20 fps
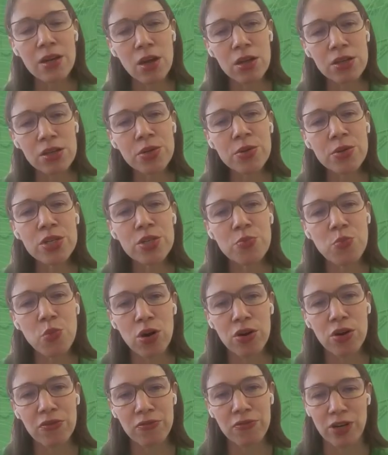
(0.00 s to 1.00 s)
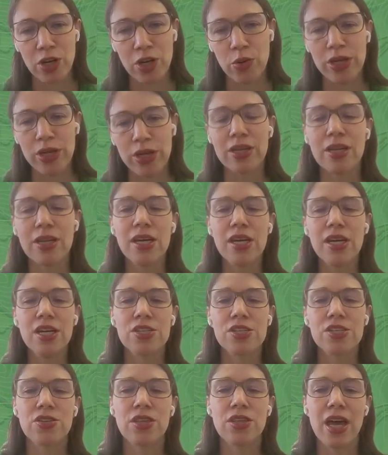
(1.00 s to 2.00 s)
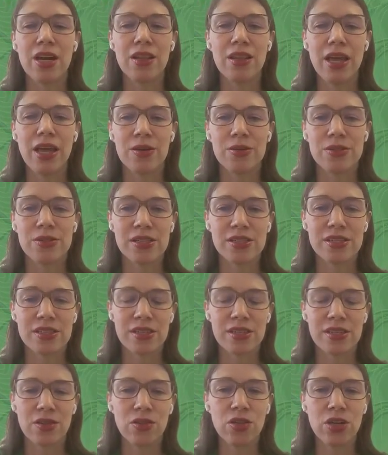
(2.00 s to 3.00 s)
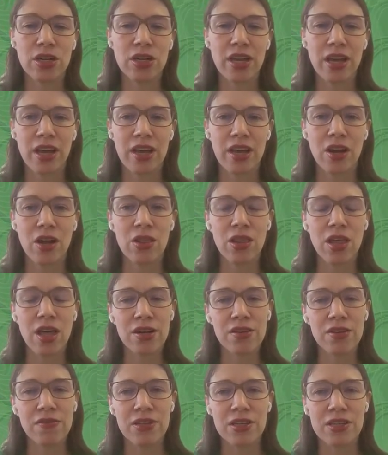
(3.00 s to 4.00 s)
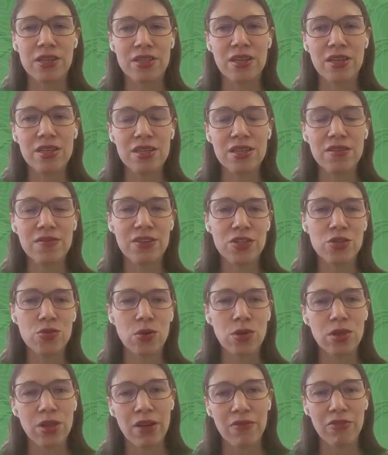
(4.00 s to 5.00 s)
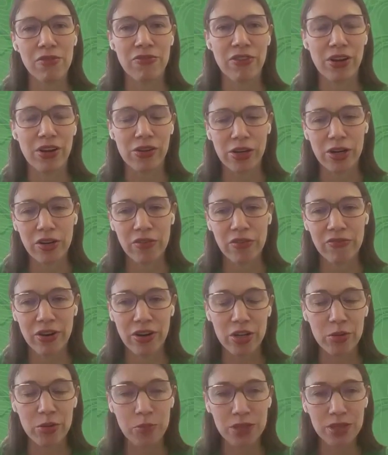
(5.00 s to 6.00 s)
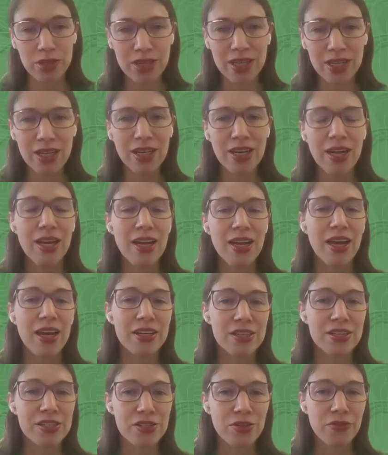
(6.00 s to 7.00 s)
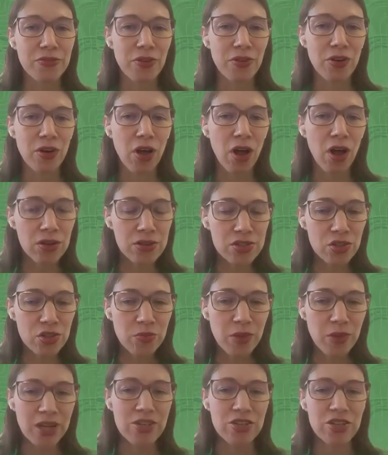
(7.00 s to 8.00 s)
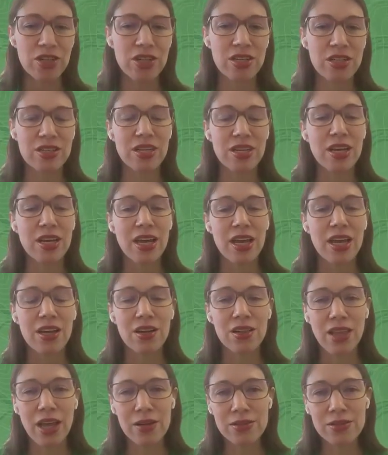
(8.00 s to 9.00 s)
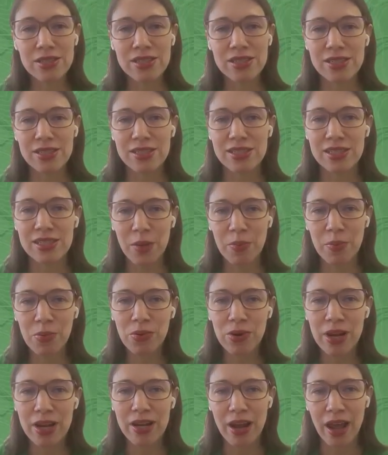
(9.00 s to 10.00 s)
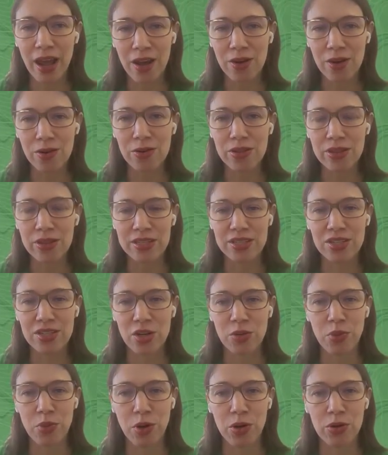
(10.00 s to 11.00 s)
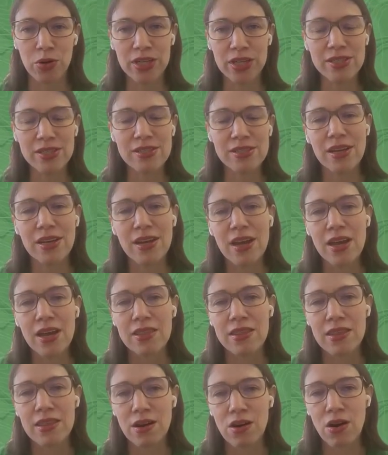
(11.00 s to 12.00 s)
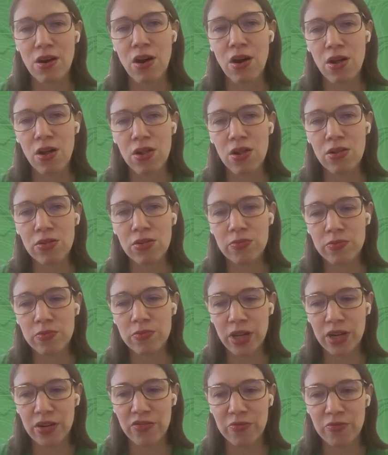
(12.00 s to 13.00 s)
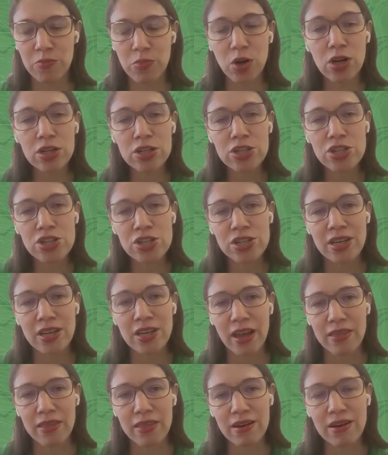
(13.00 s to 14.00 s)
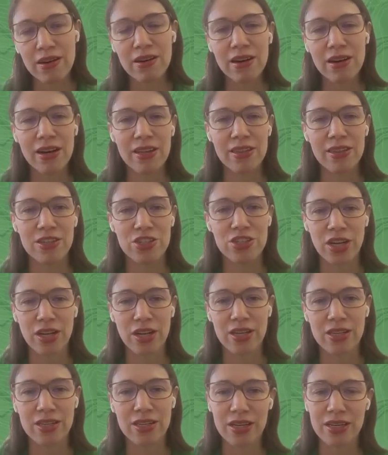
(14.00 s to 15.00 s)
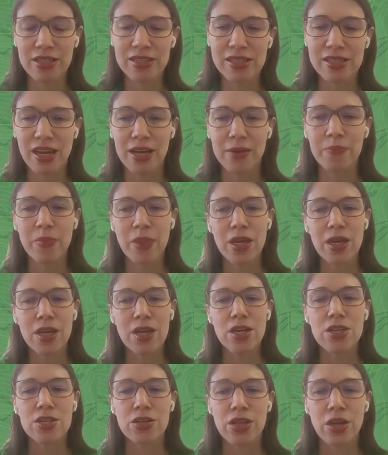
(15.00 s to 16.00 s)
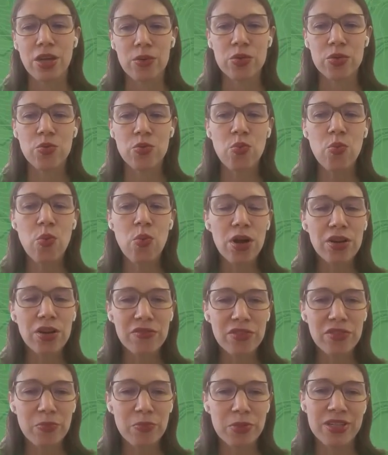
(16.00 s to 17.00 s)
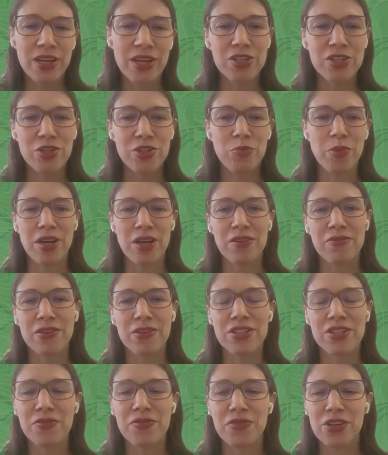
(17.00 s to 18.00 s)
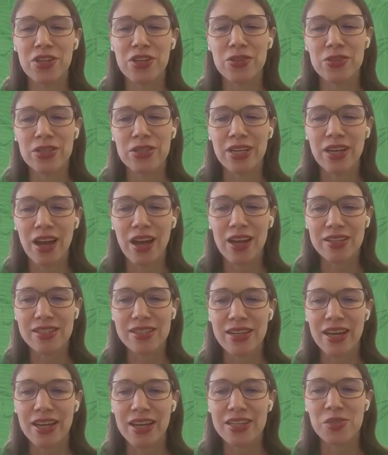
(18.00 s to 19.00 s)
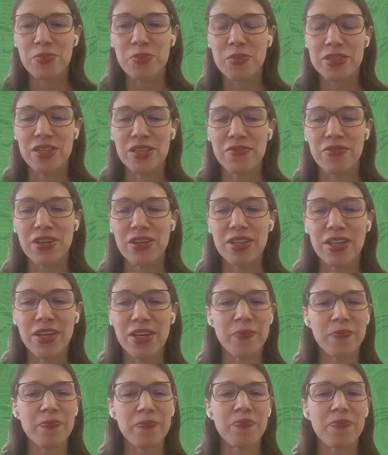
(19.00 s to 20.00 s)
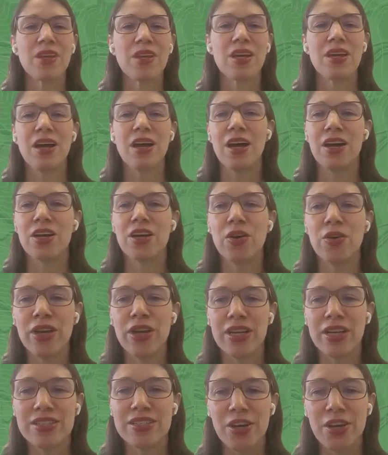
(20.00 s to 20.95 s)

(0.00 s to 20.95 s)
and also it's more frequent. So that allows us to look at a lot of this individual level variability. And as Yufeng also mentioned, it allows us to separate out these components that are all kind of merged together in the JEDI data set. So that was one of the potential benefits for using ICESat specifically. Go